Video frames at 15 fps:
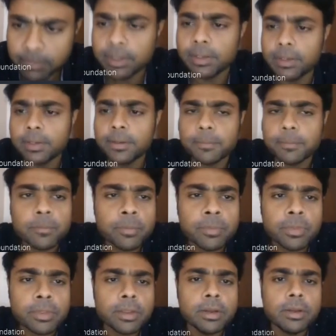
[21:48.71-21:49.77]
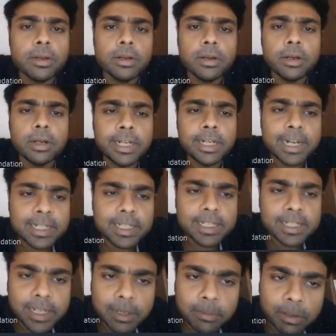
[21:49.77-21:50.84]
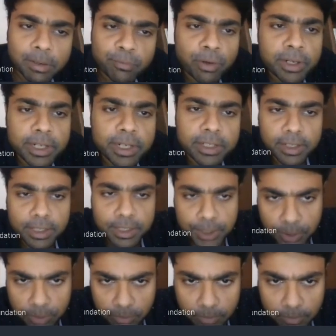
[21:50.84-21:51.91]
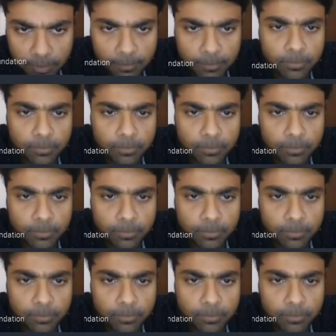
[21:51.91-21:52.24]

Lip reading: Similarly, net stable funding ratio.